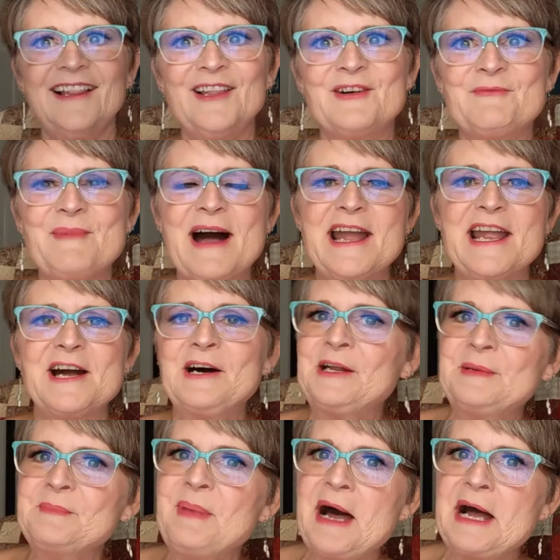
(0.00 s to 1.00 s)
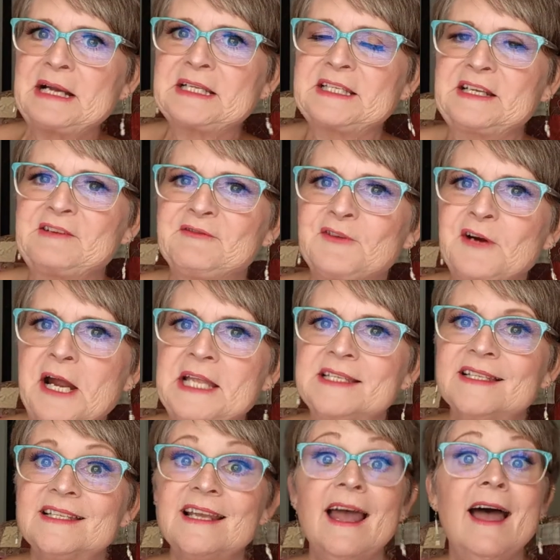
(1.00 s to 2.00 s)
Hello, my unboxing
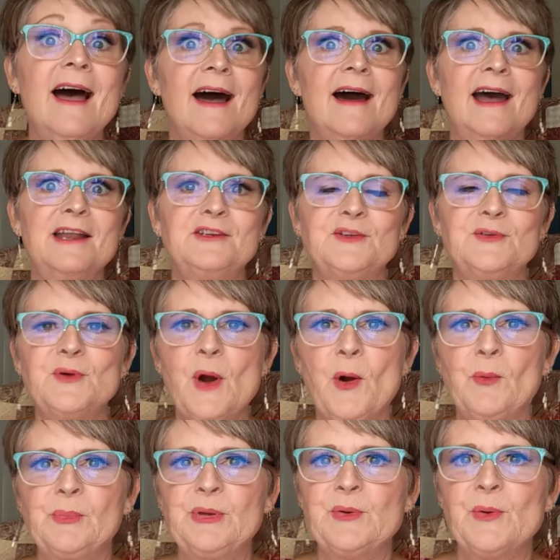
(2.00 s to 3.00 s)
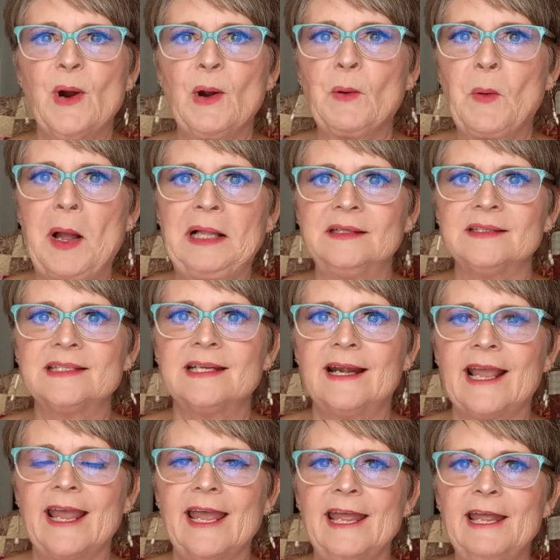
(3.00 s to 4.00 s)
friends. I do hope you are well
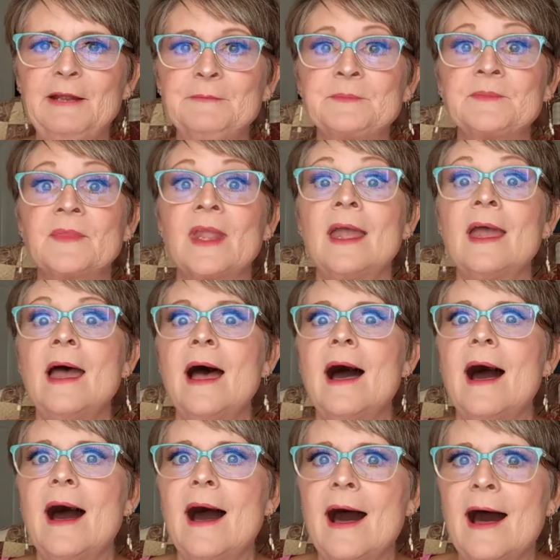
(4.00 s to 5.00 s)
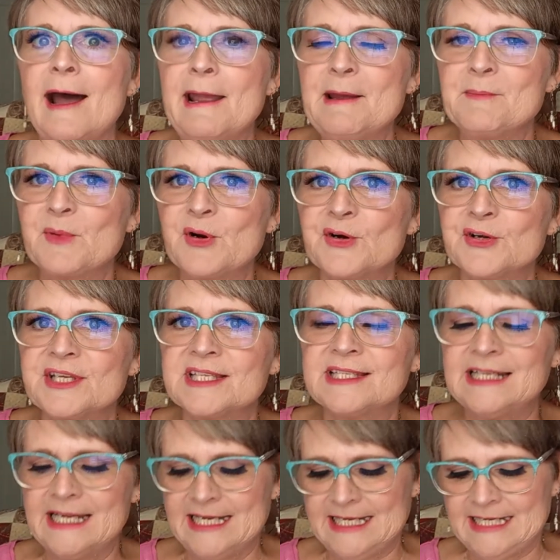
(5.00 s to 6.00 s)
today. I am
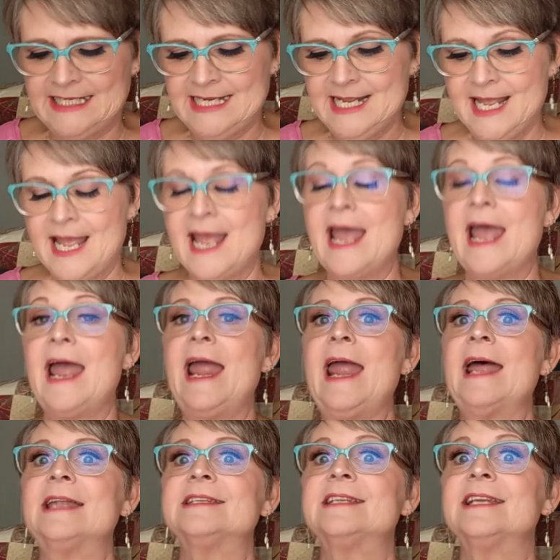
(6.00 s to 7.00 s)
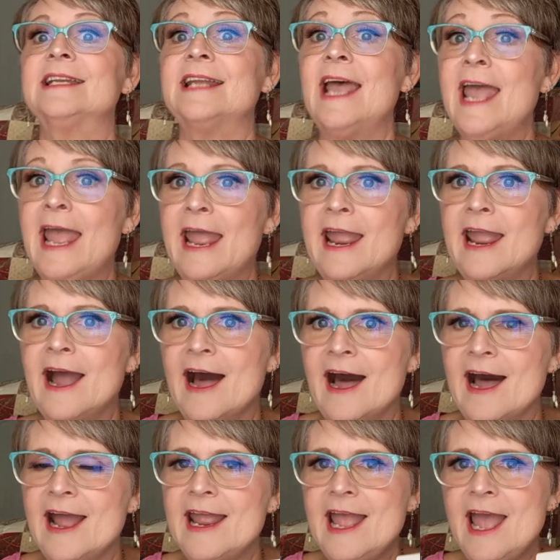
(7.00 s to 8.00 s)
Christine, and today
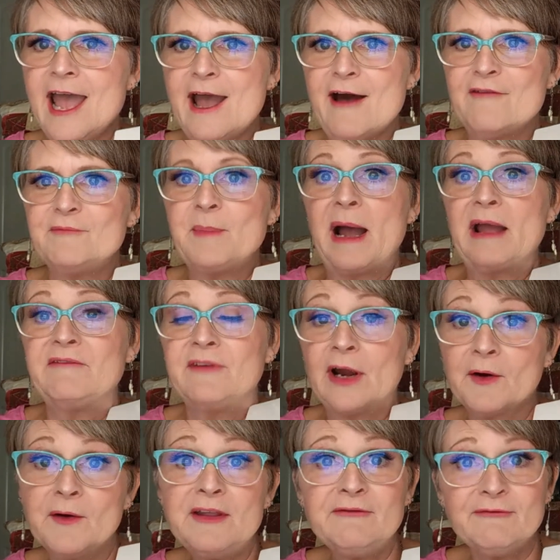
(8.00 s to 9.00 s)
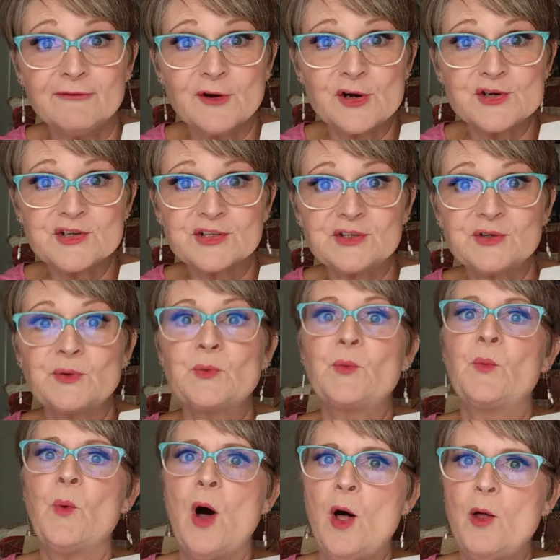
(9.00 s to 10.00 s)
I have my very first
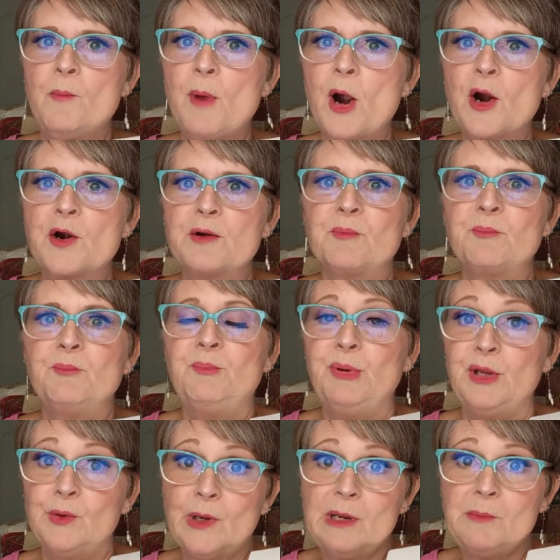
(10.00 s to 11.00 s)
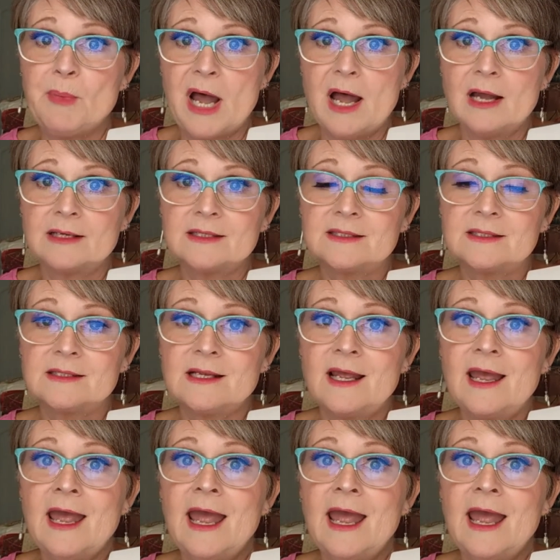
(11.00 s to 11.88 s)
Walmart beauty box.